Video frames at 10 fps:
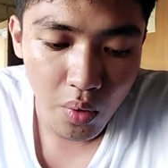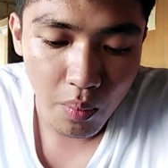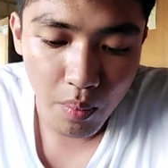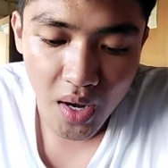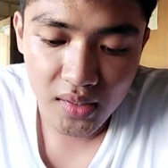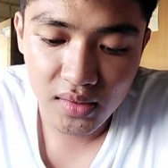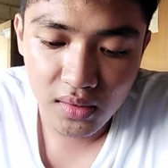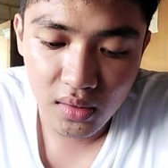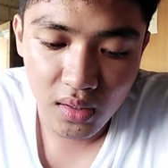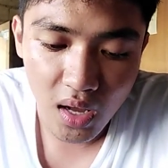must
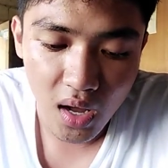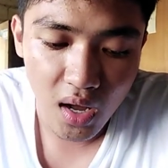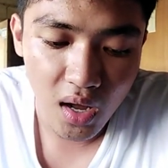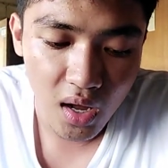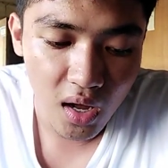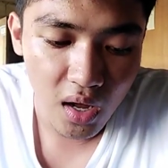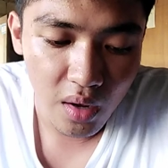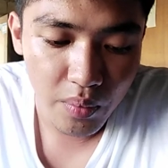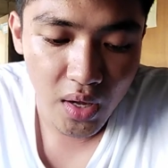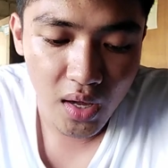
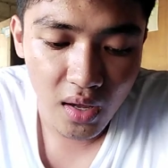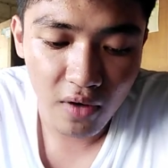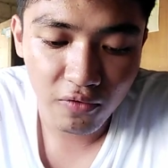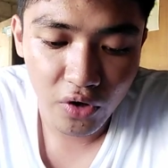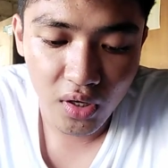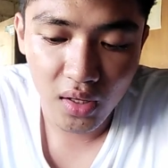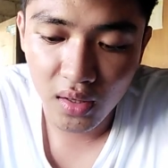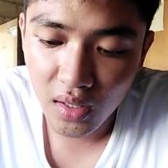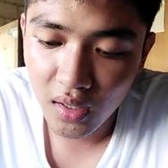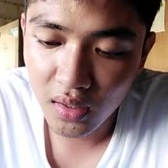being avoided,
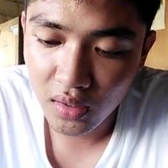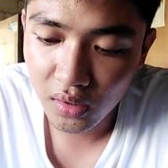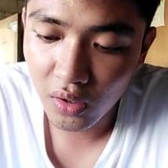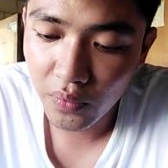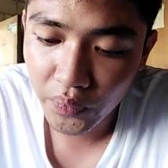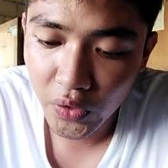no.